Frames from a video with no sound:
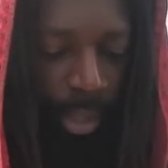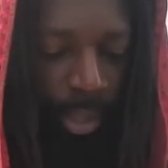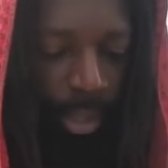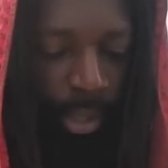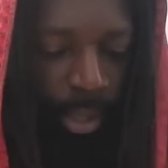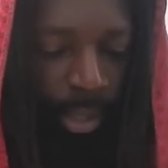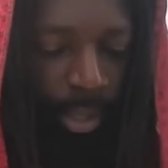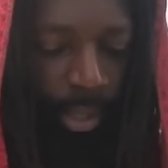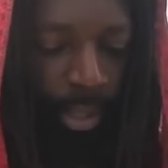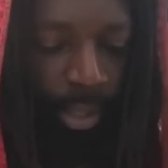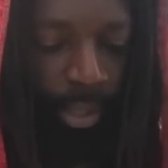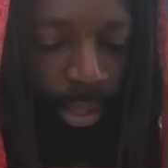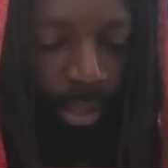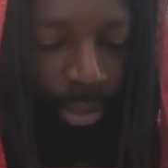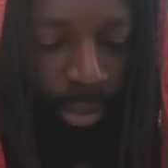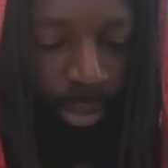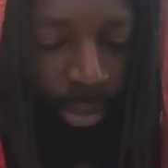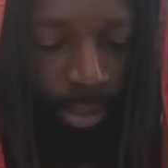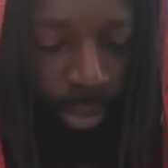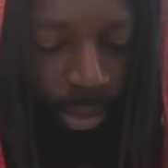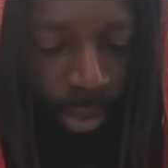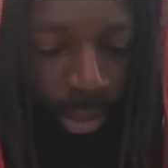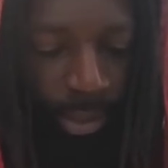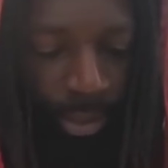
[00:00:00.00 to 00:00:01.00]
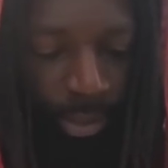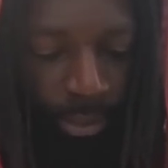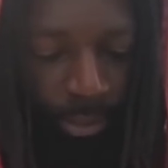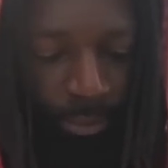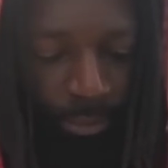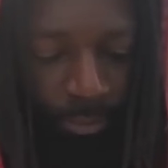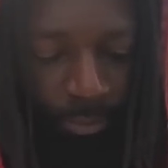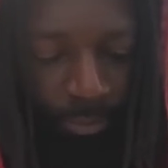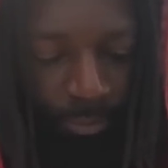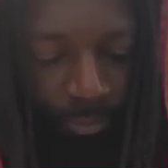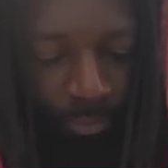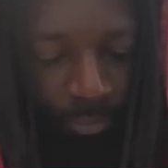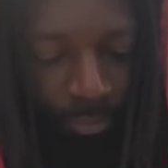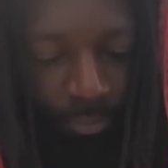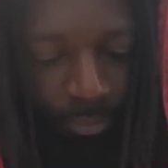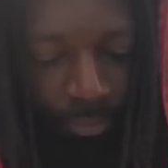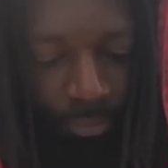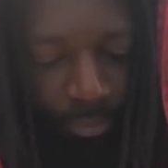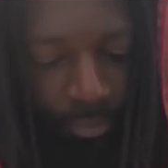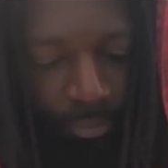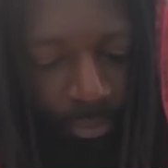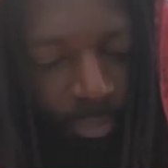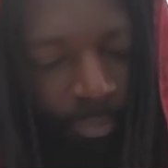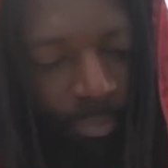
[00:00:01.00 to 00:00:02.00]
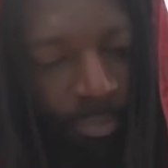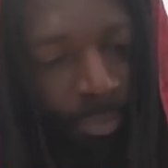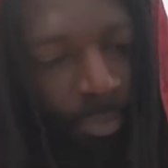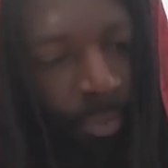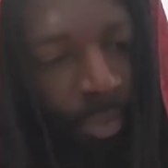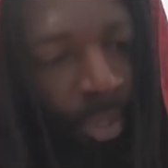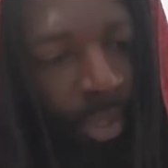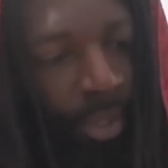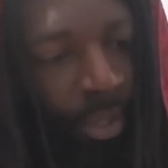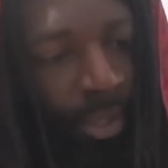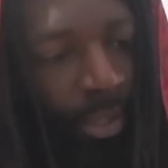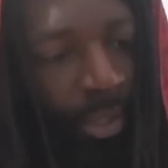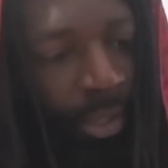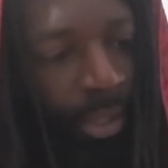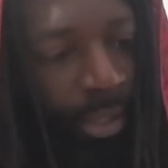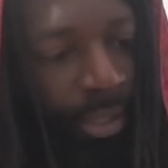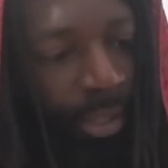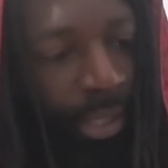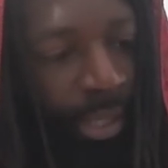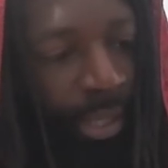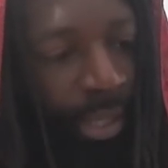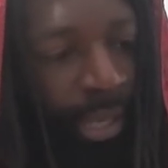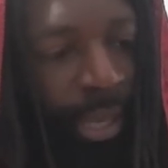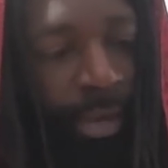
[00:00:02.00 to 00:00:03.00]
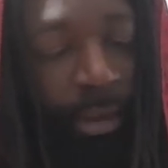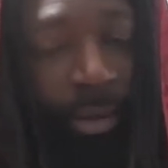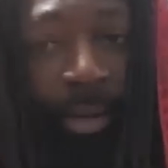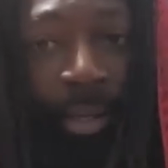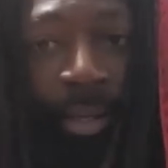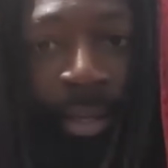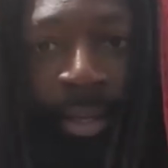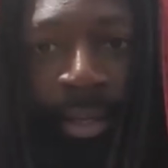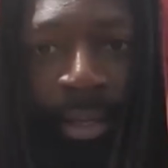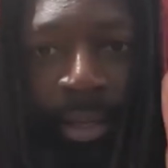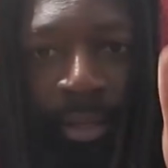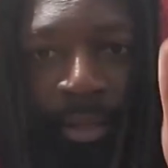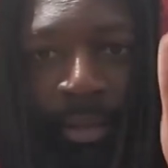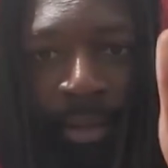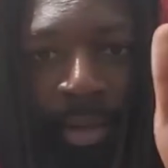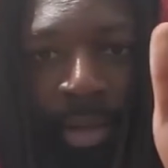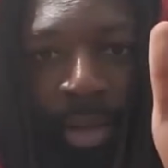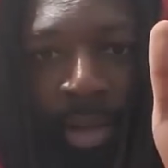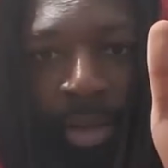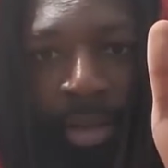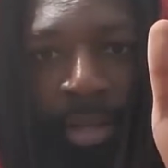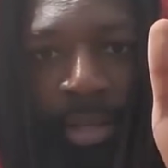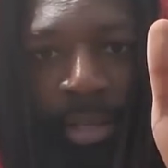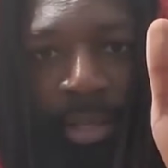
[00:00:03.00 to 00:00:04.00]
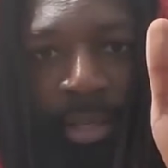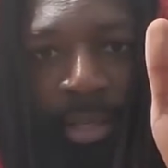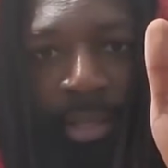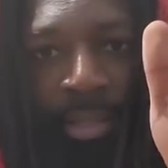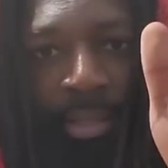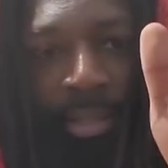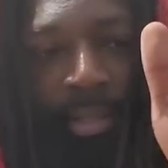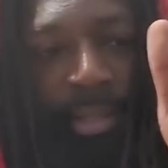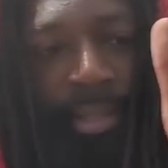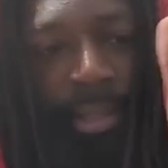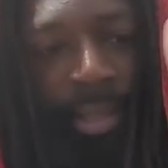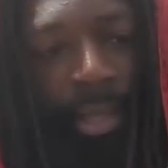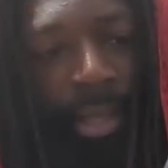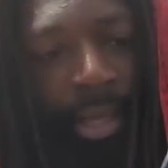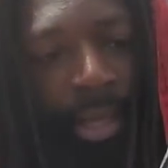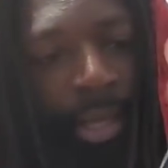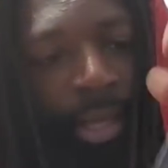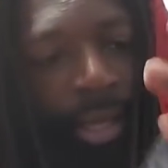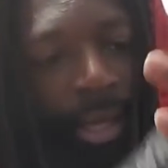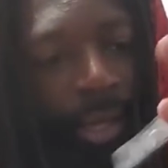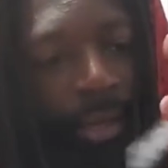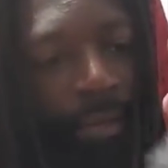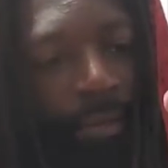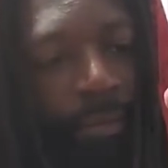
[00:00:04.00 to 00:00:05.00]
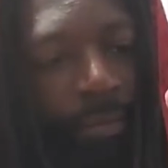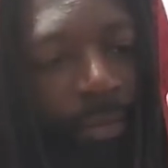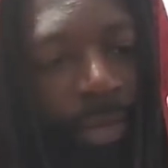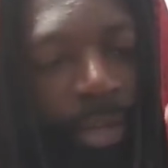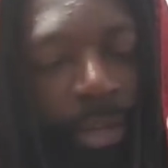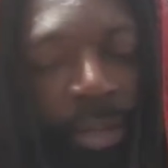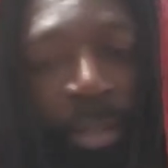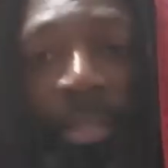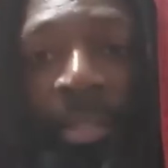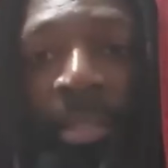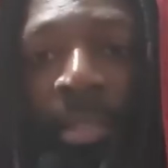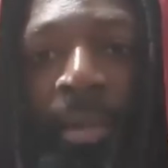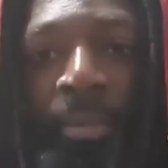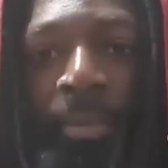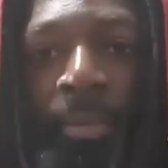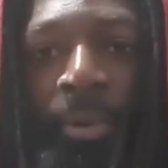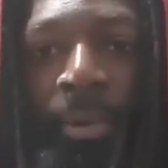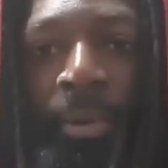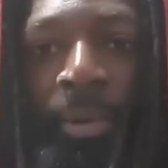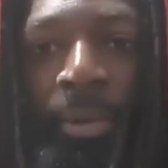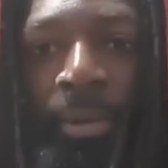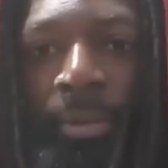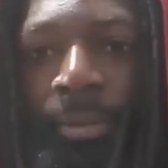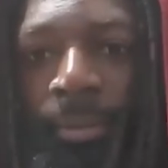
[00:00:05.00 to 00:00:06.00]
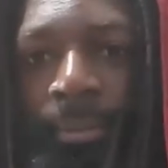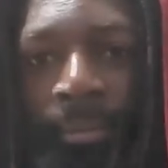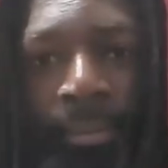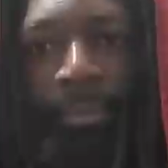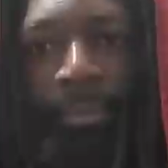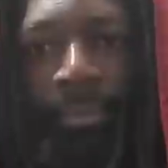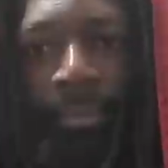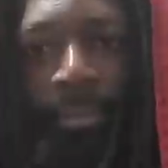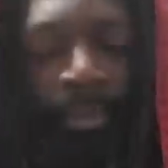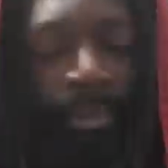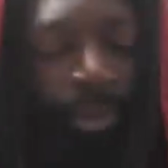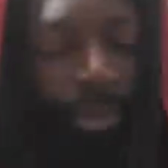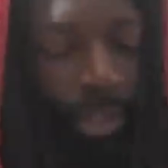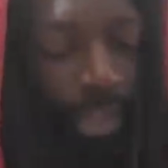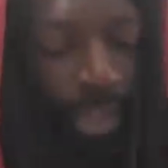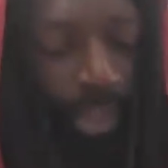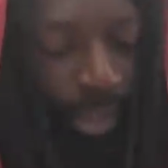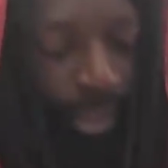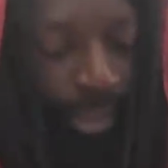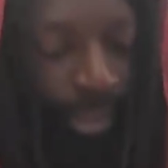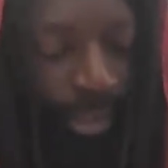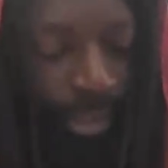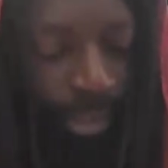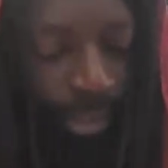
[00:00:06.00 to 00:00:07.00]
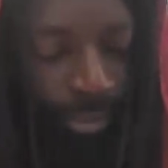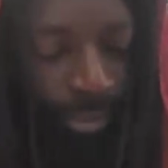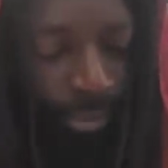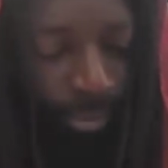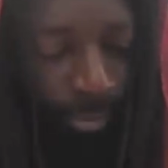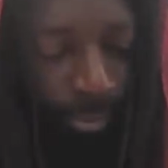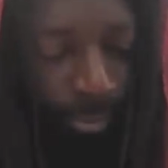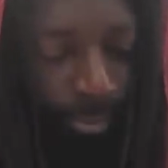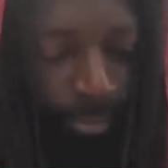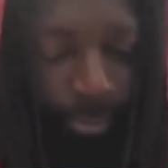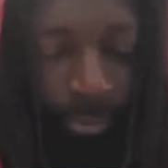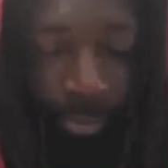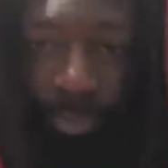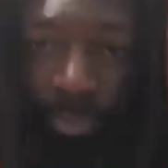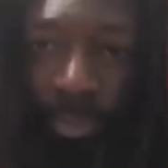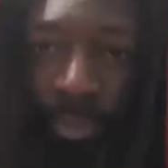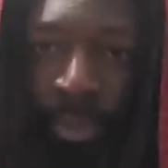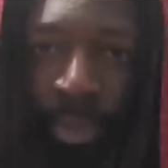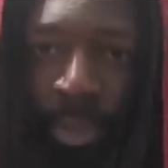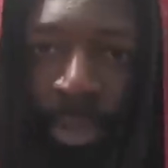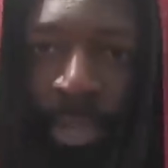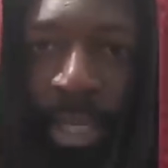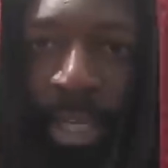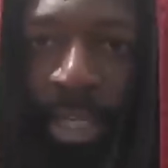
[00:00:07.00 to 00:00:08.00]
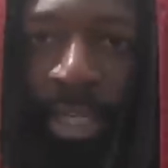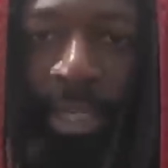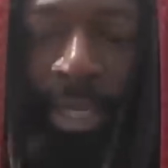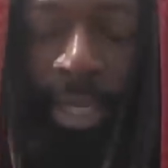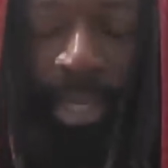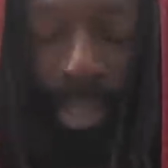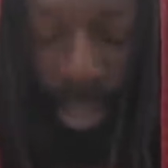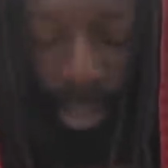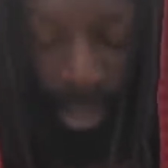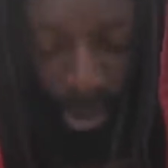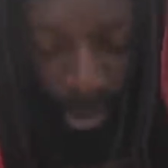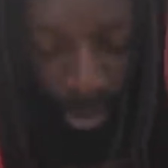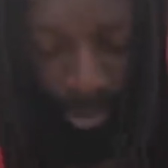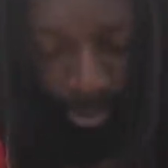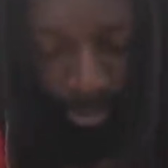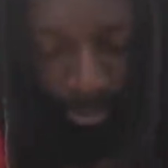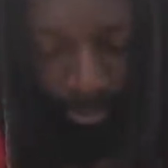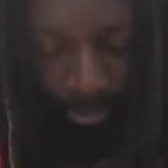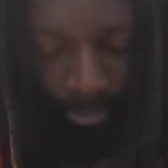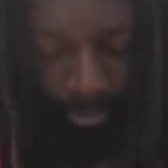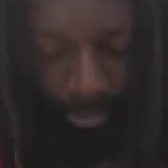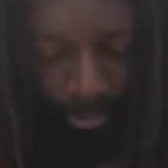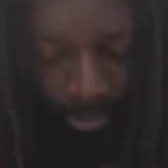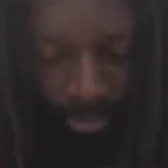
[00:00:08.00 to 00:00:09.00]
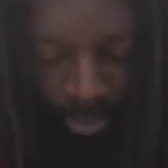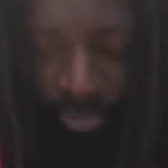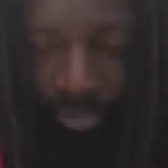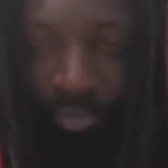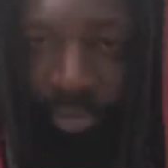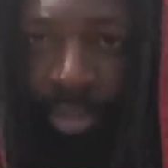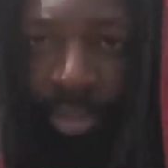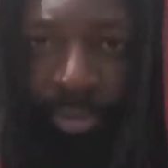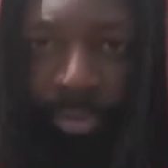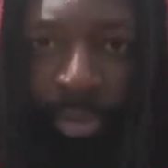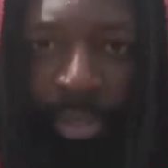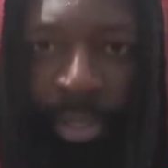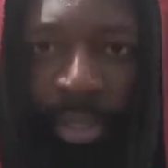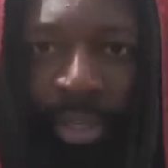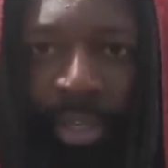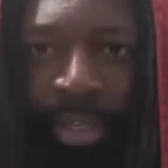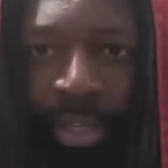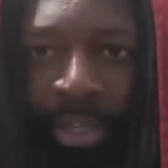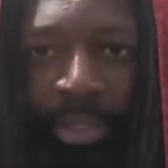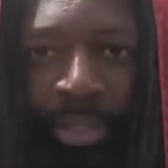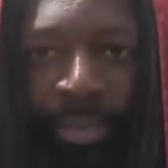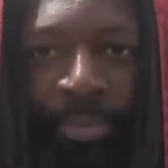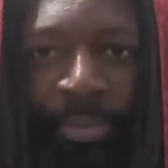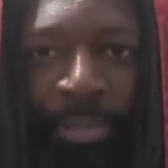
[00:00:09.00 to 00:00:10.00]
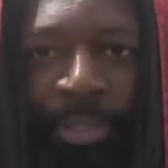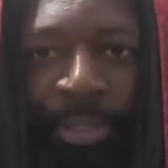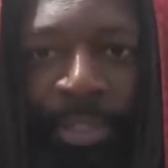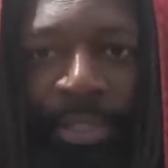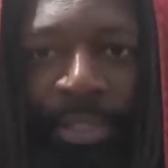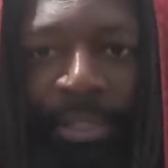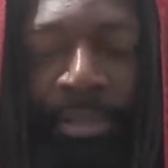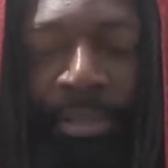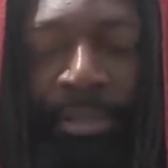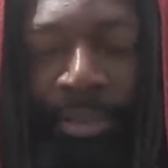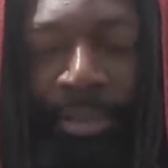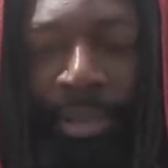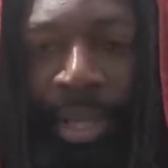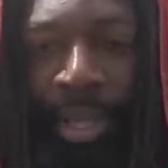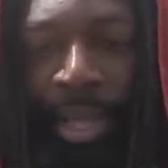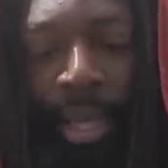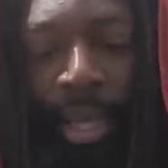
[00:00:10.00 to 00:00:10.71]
All right, so things I carry, car keys. Very simple, nothing I really wanna get too much into.